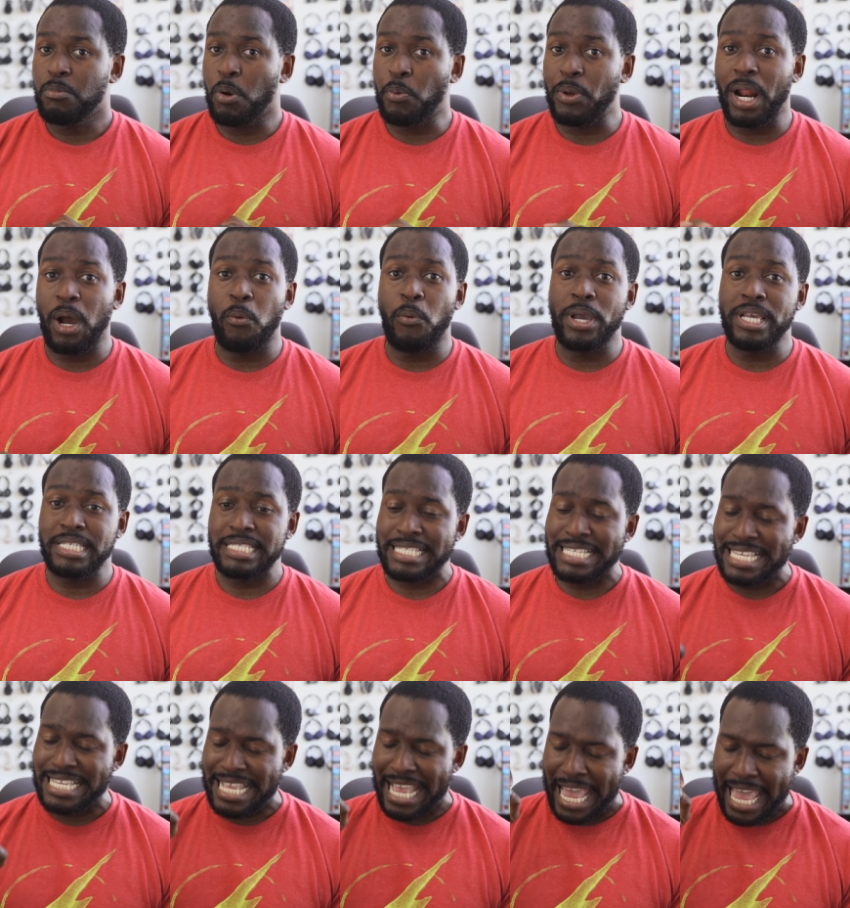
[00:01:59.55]
but without
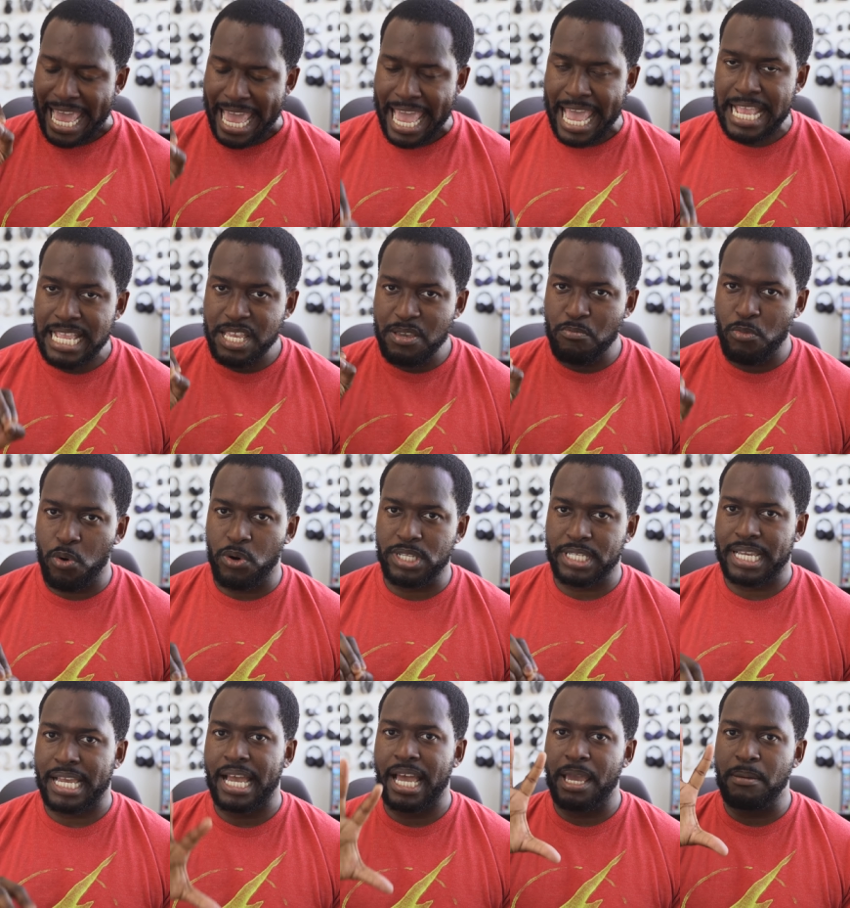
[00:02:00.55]
wasting any more
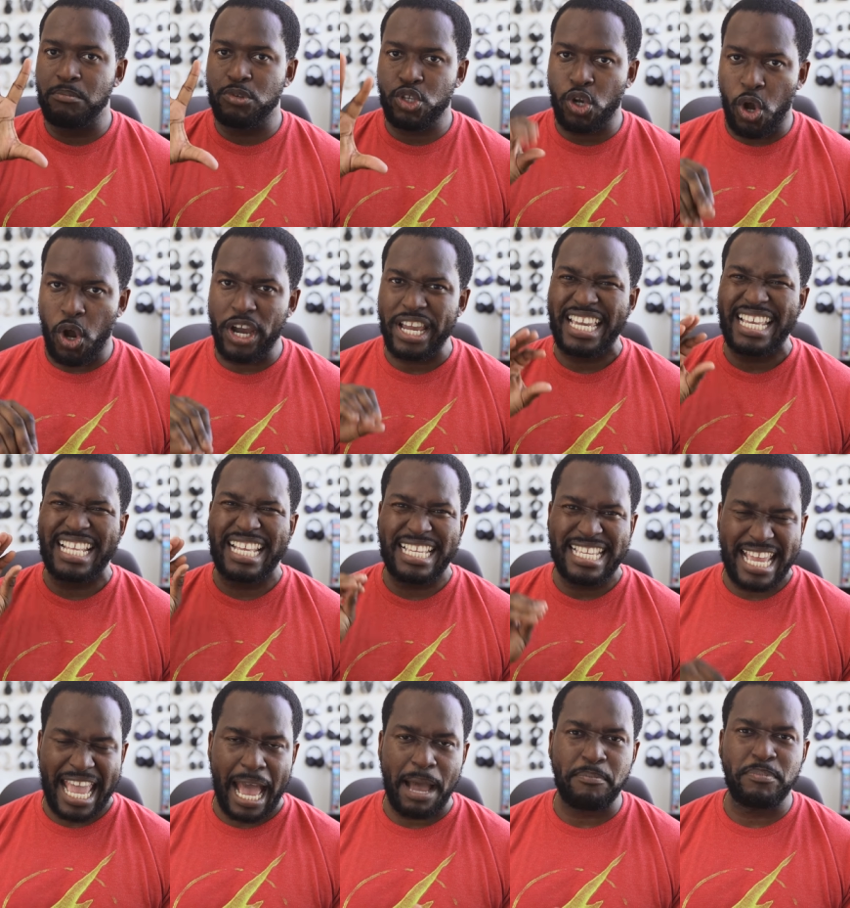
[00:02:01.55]
time talking and
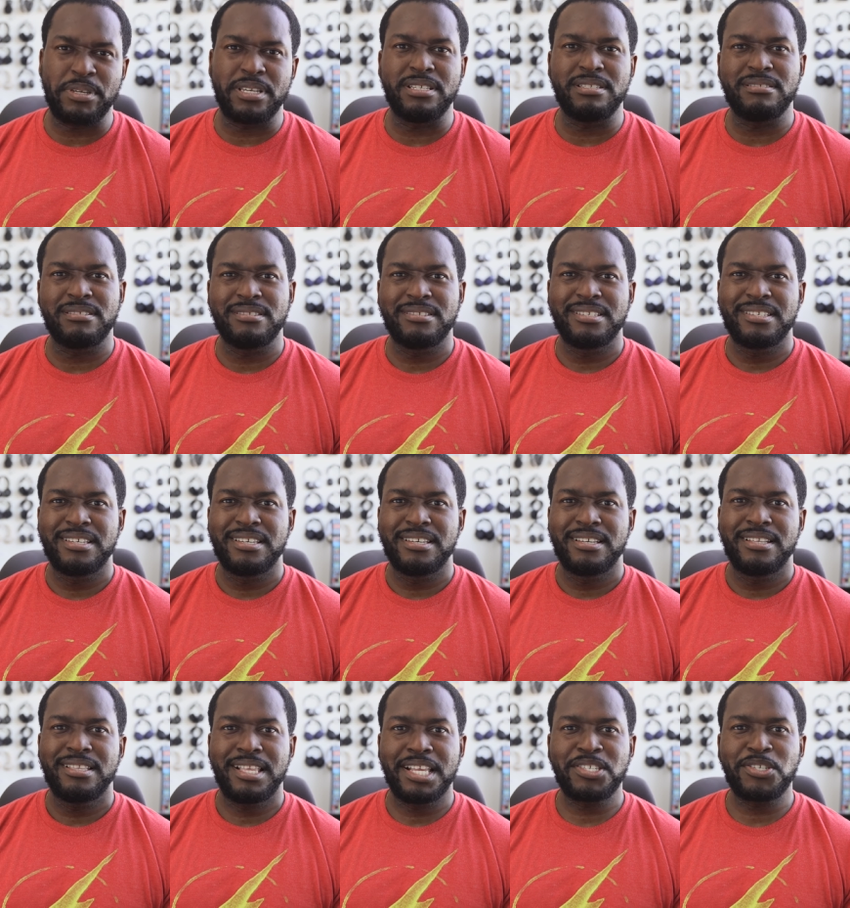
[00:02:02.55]
yapping,
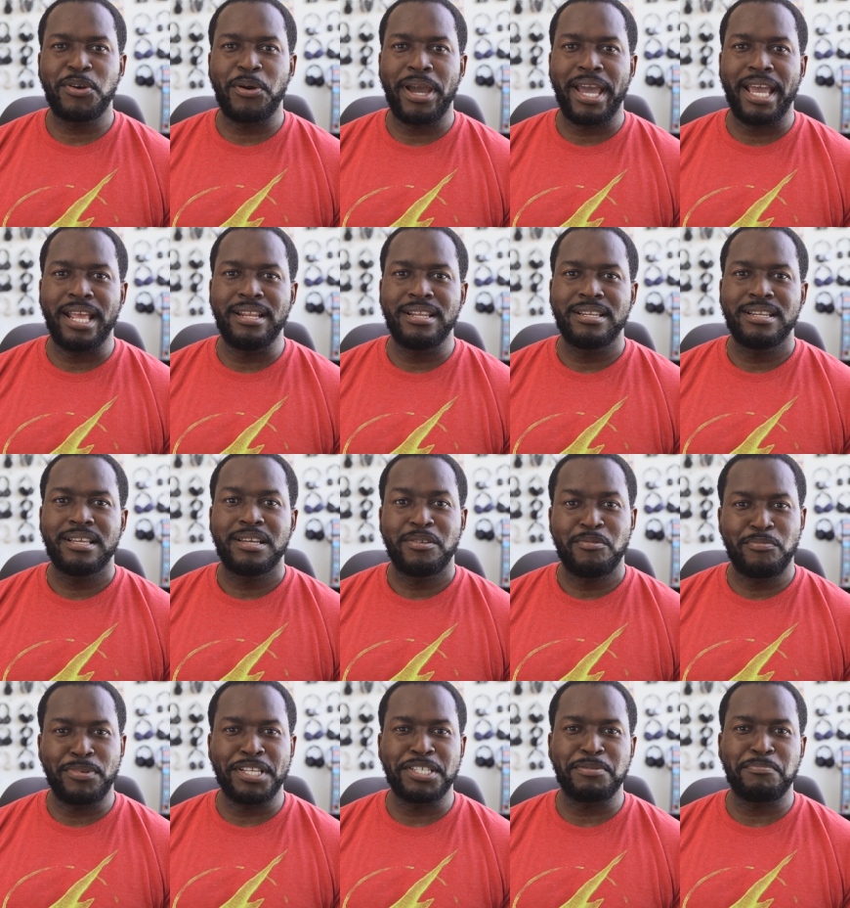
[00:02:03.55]
let's go ahead
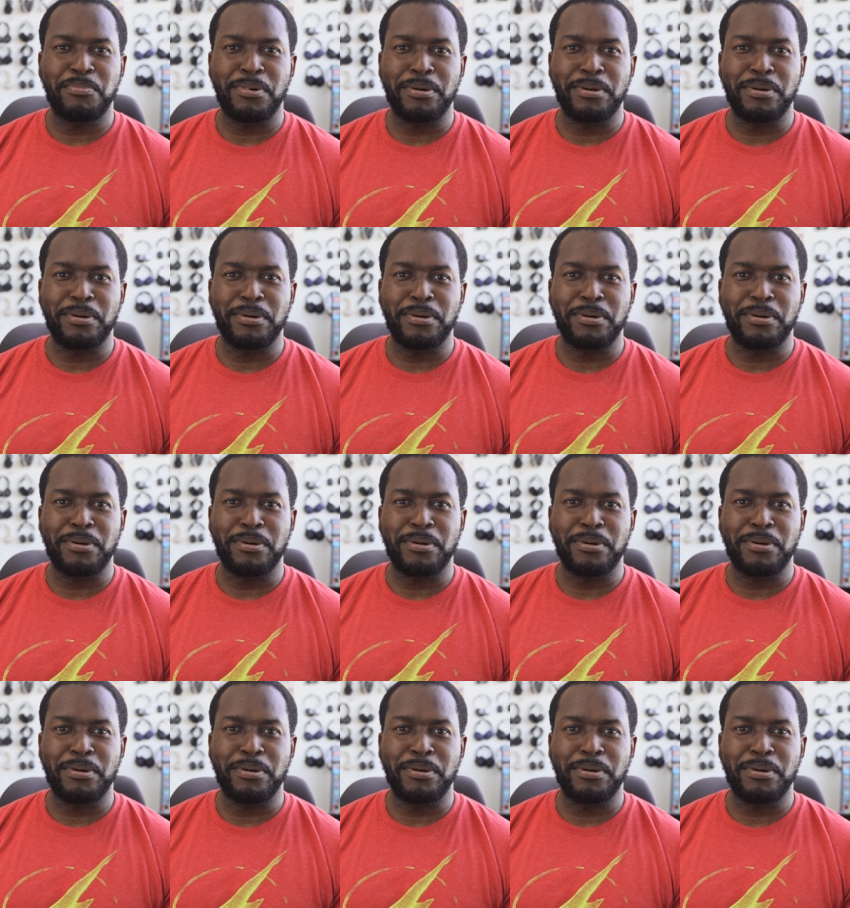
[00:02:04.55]
and play some